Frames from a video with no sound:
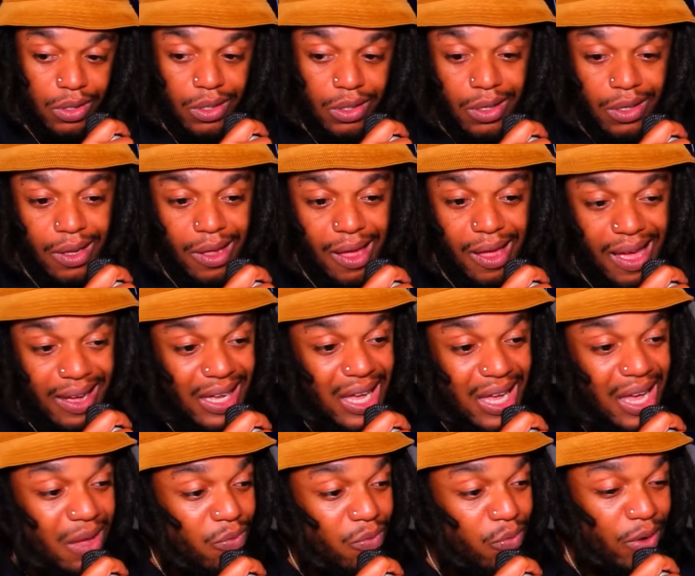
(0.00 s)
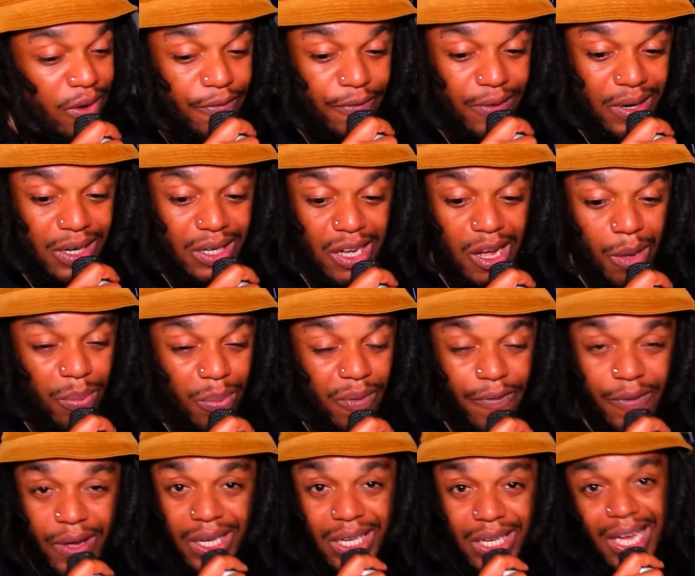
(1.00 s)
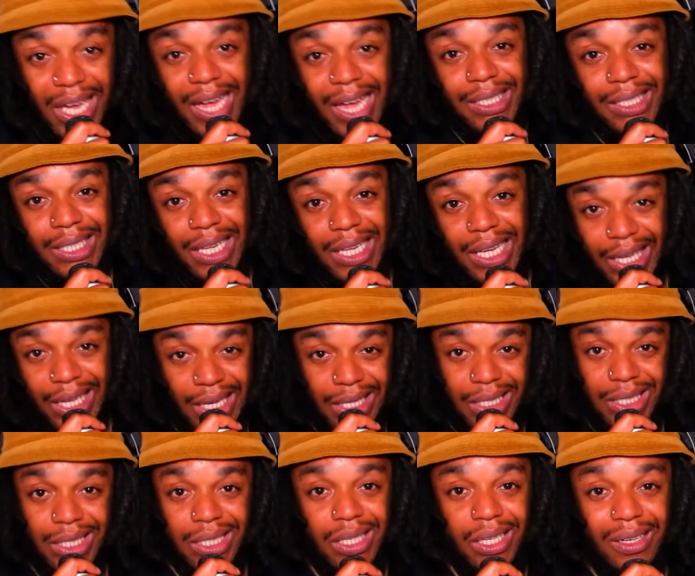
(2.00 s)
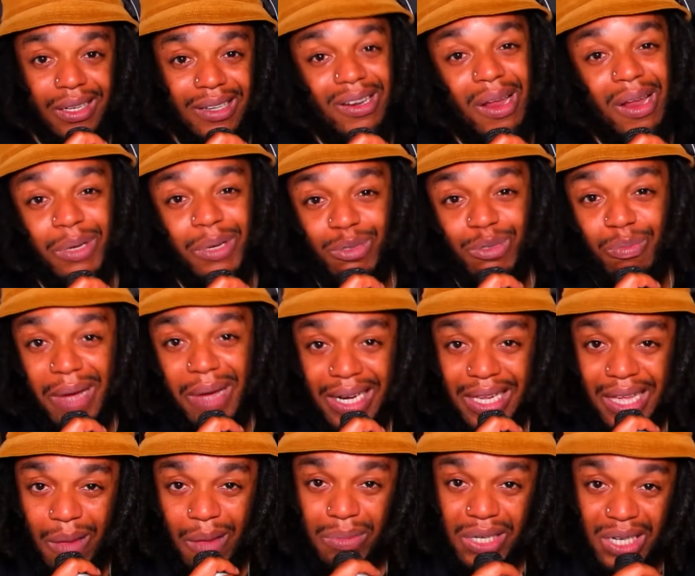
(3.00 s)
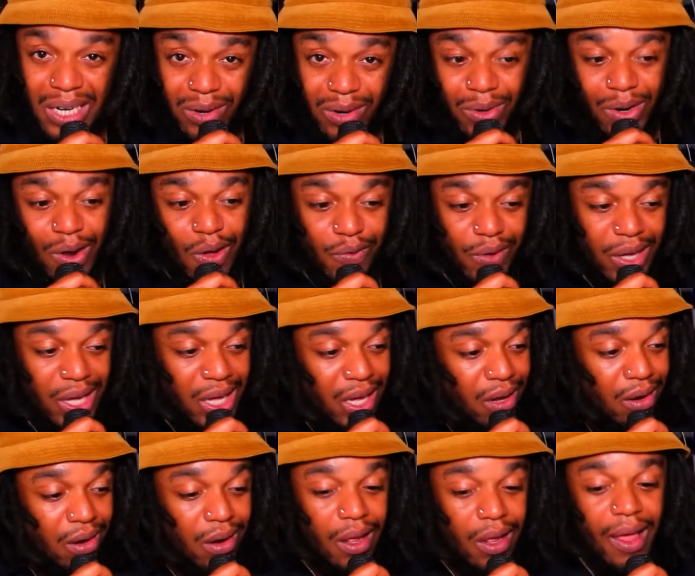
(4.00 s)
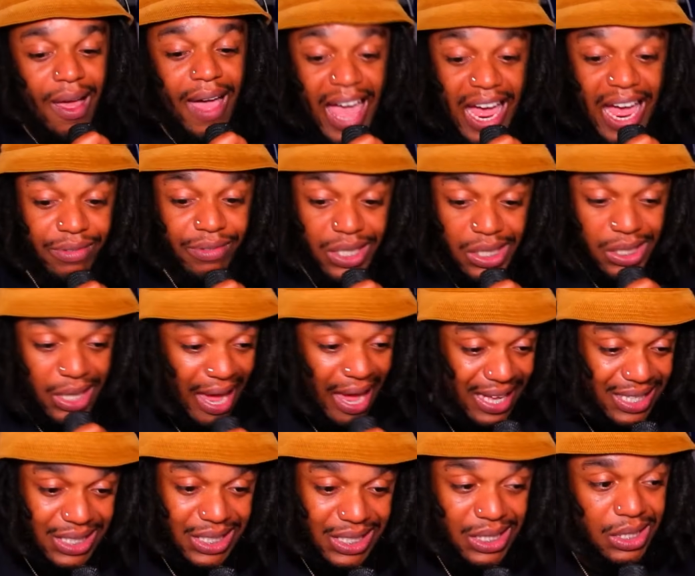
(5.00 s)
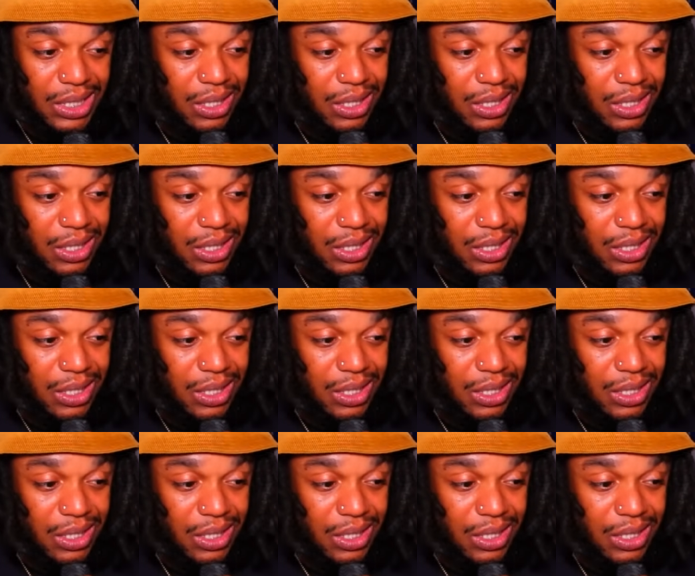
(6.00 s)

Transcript: I can't refund a couple funky ass tickets? You know how much money I'm clearing over here after taxes?